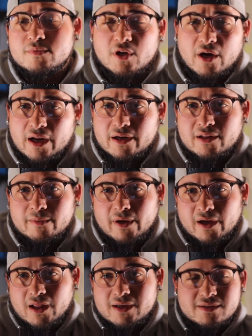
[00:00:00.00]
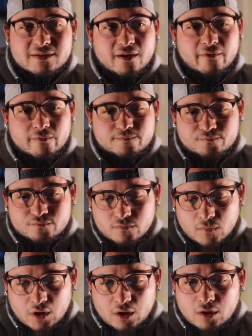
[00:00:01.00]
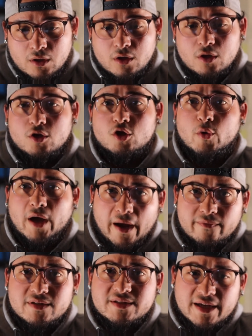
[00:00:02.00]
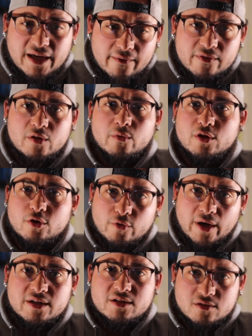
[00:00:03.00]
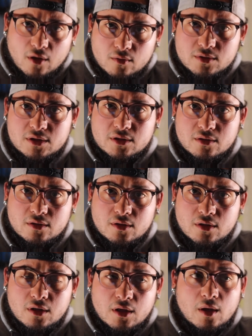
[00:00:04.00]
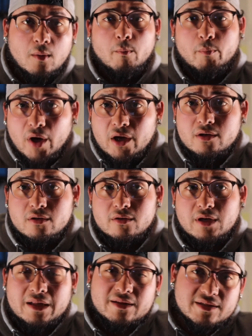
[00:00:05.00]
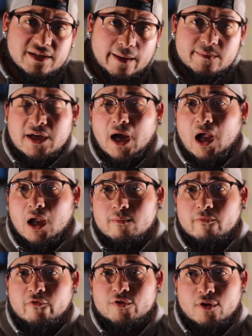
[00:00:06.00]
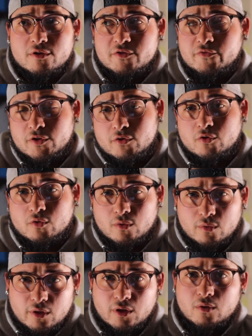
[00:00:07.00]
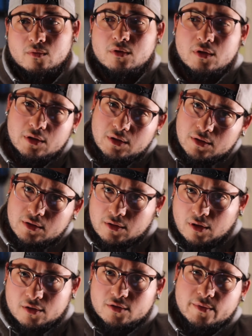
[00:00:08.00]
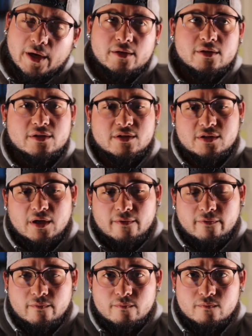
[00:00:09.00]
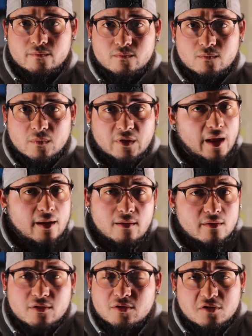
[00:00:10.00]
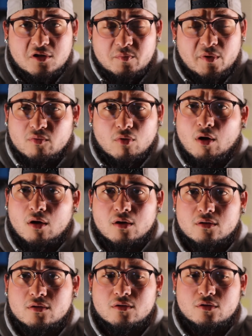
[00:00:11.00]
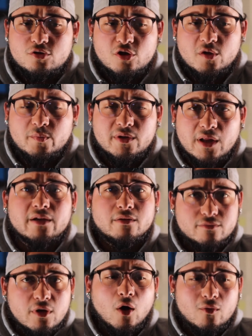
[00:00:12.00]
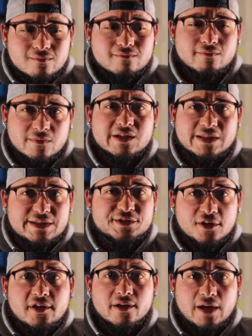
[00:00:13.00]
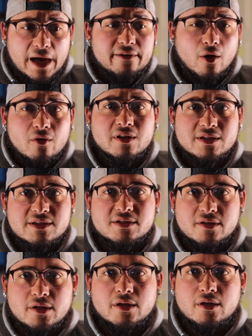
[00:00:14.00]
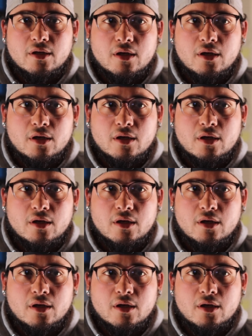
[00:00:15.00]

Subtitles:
Sorry, I had to clean my glasses off. You have to take everything with a grain of salt. But at the same time, for those of you who, you know, are directors and stuff, they could be wrong. You could be like, no, this is good. I know this is good.